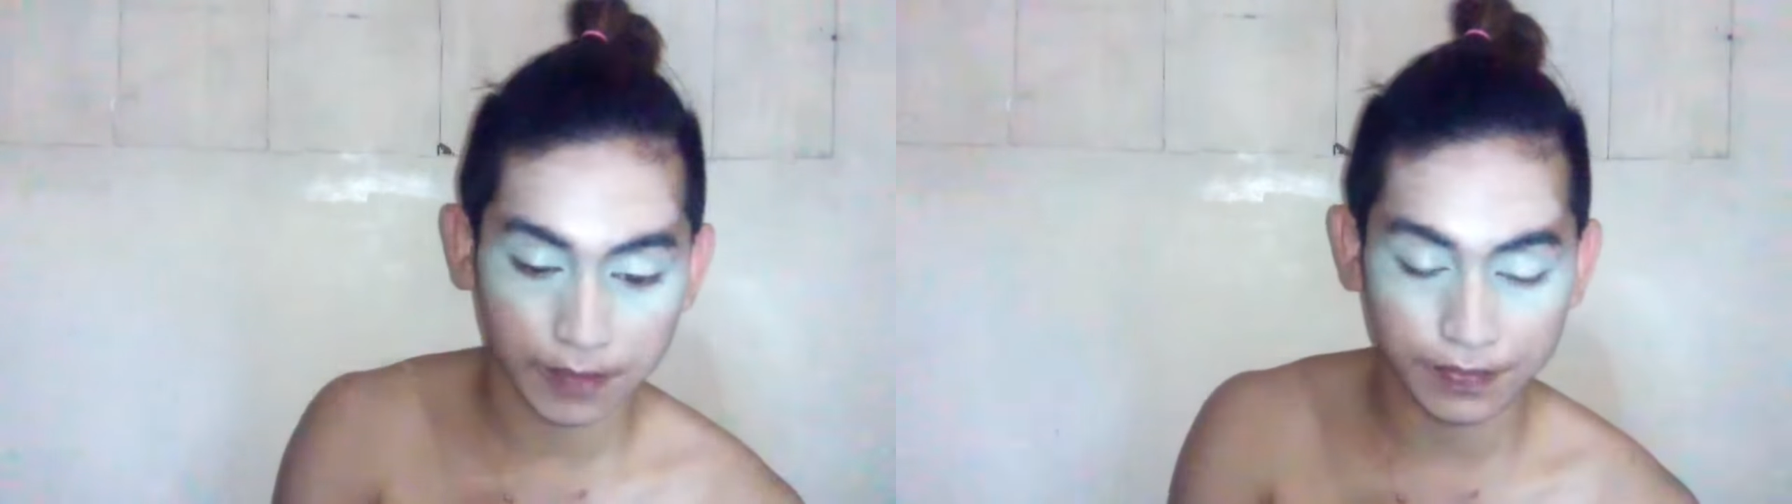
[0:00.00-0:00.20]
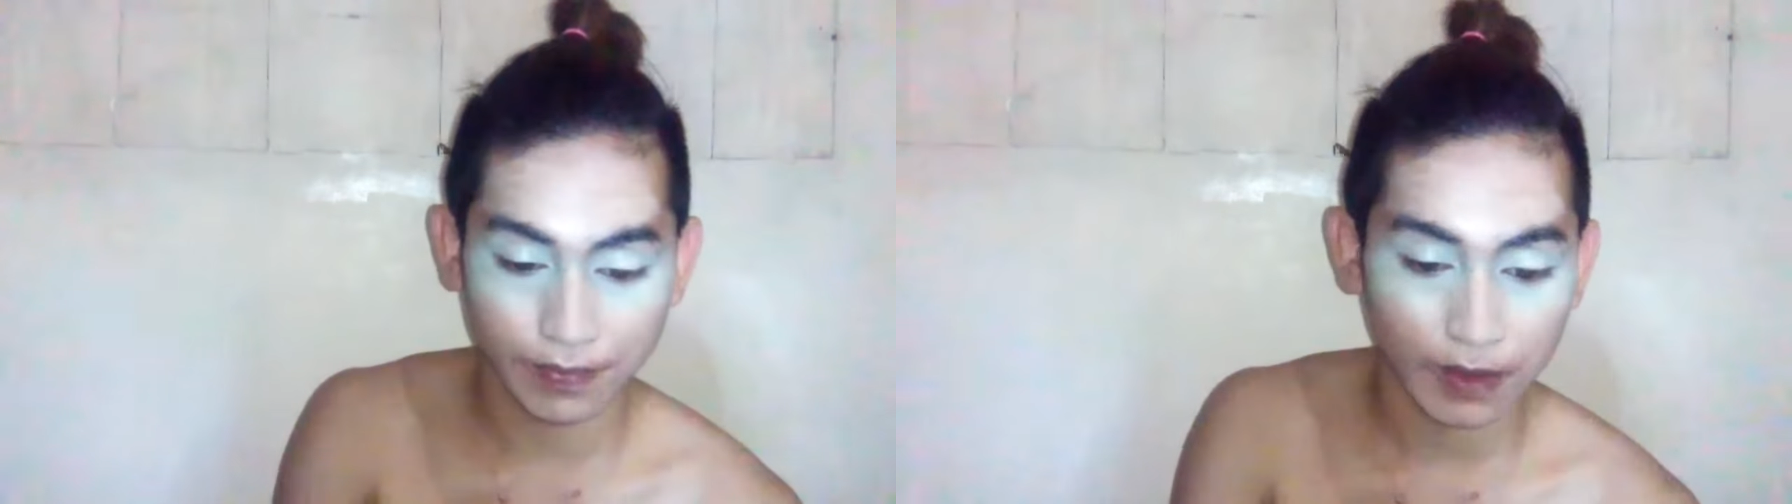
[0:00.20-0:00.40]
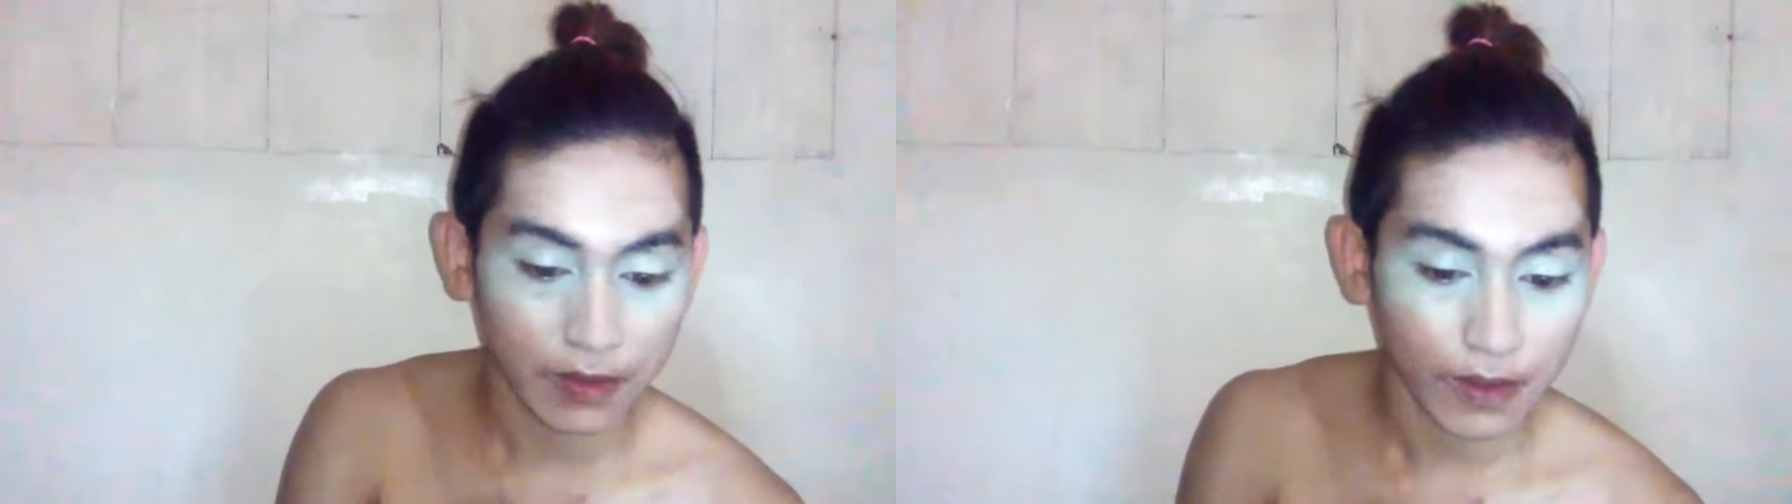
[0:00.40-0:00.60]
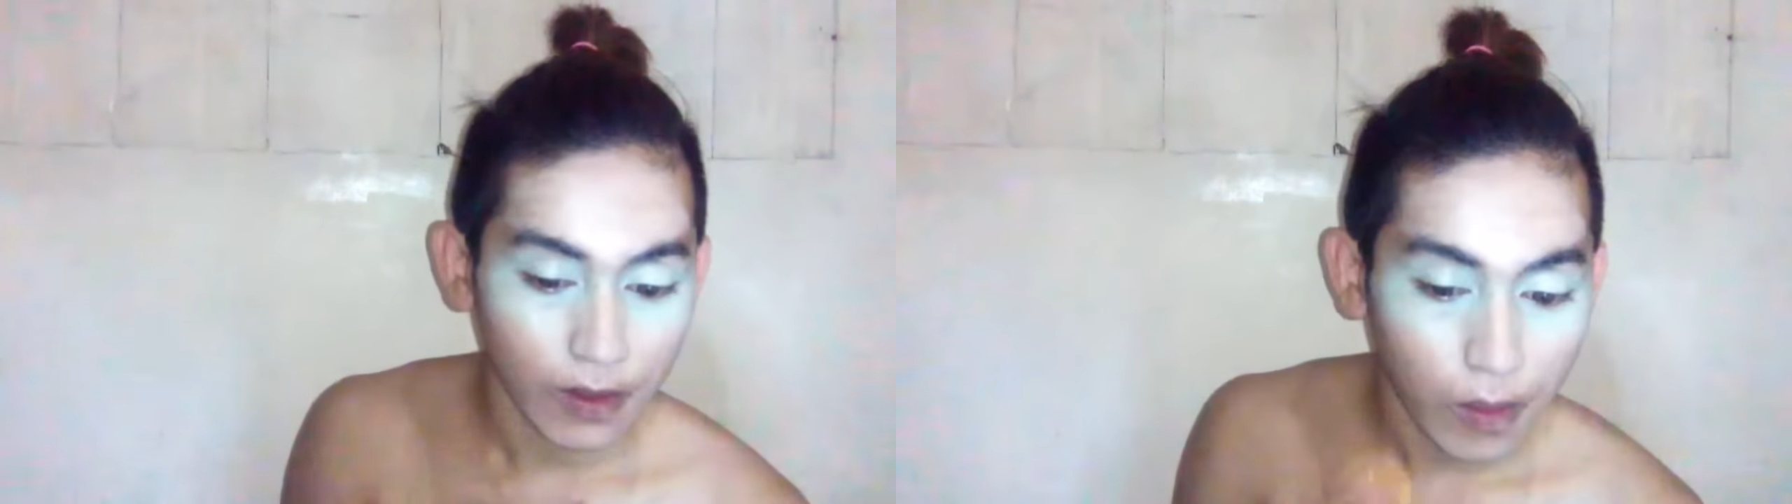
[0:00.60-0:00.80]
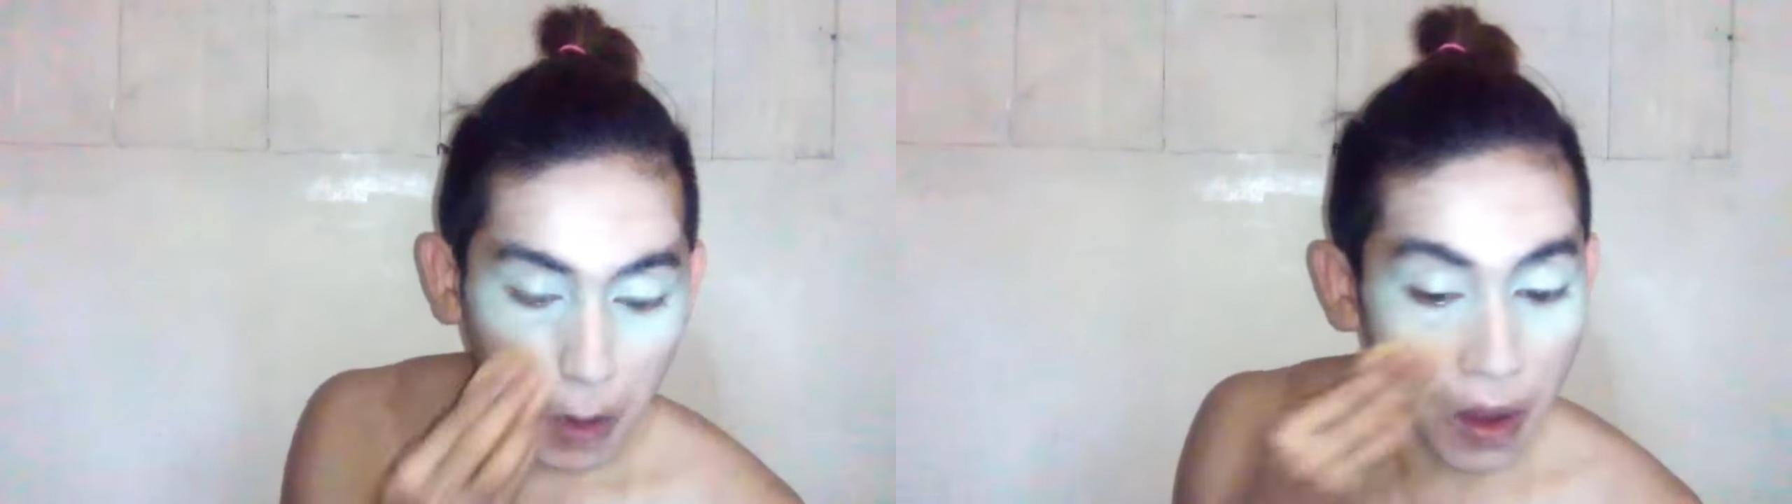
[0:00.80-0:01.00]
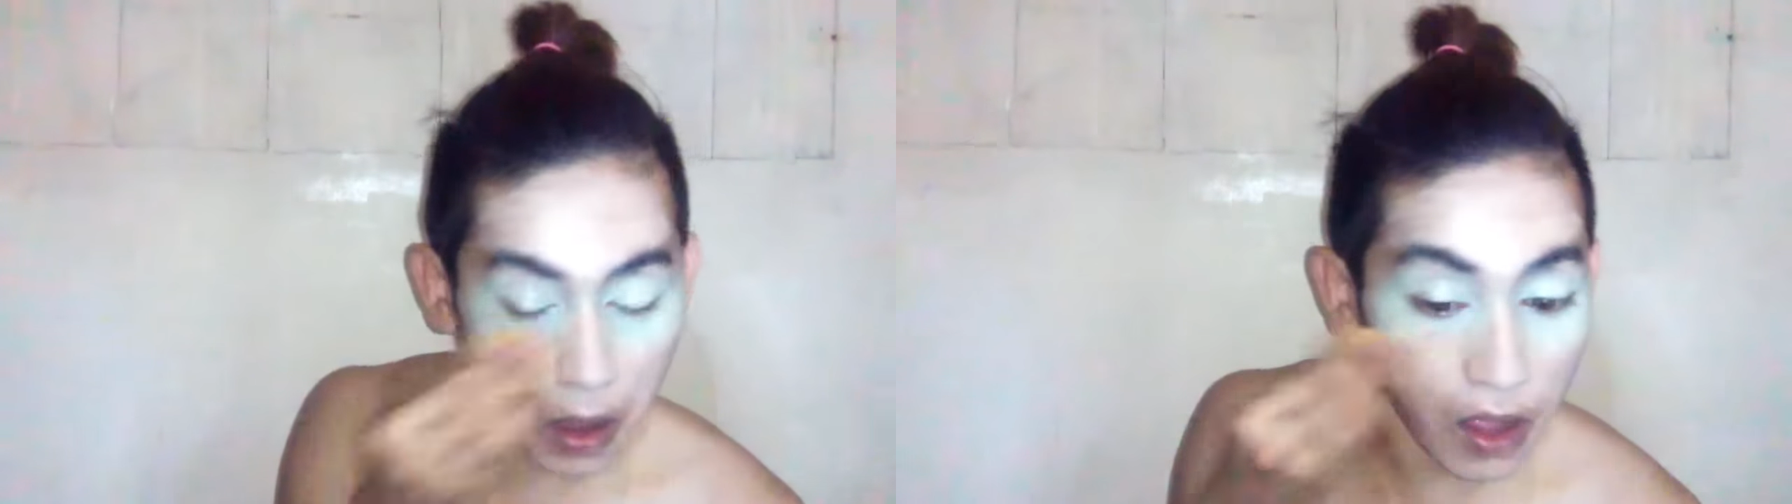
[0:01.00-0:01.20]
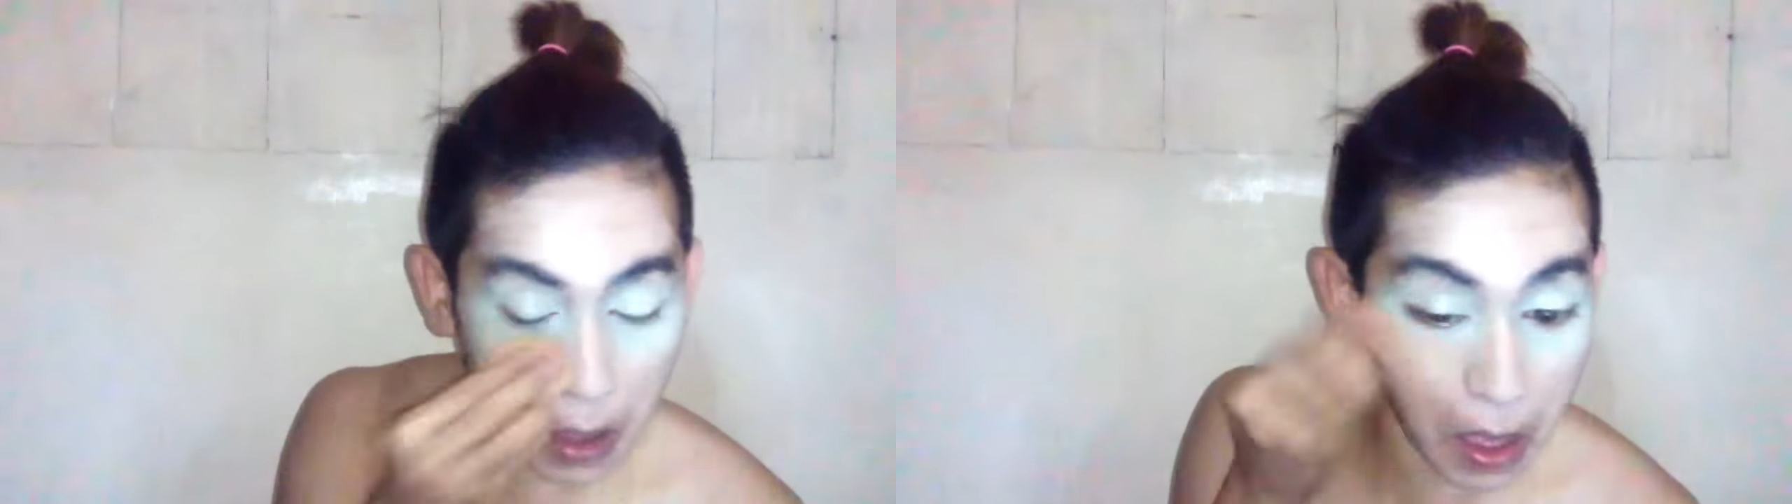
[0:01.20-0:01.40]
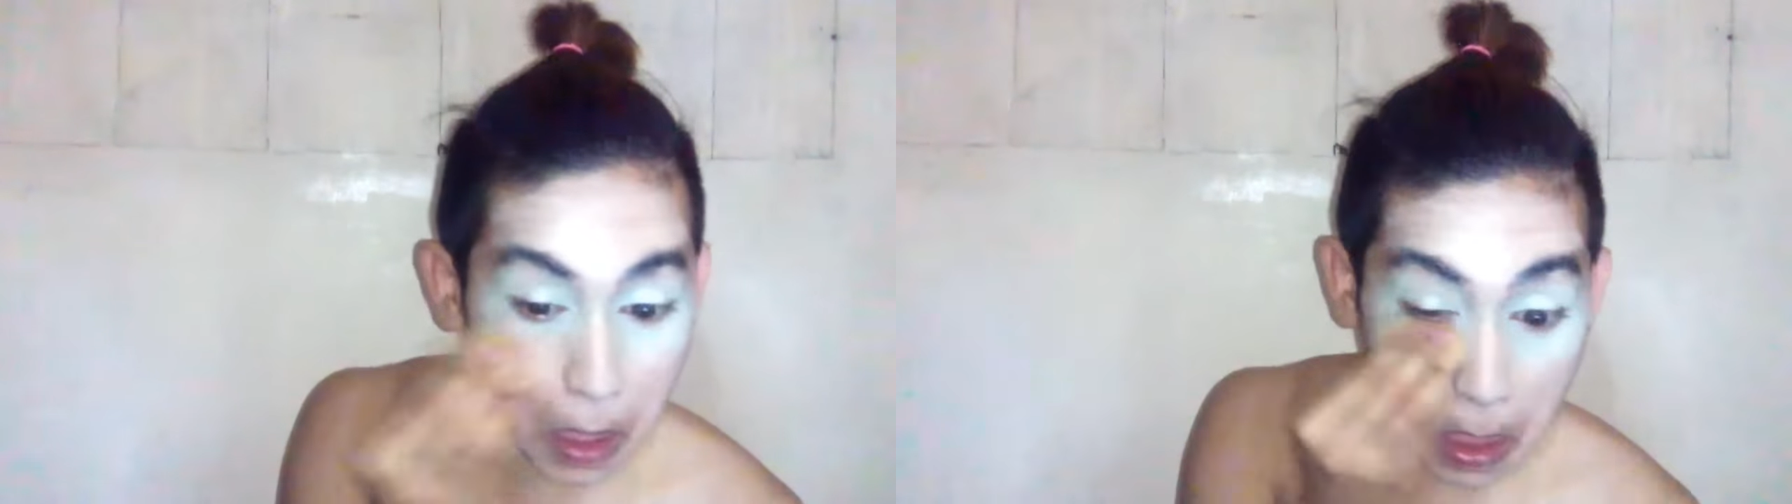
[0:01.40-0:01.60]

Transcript: foundation all over your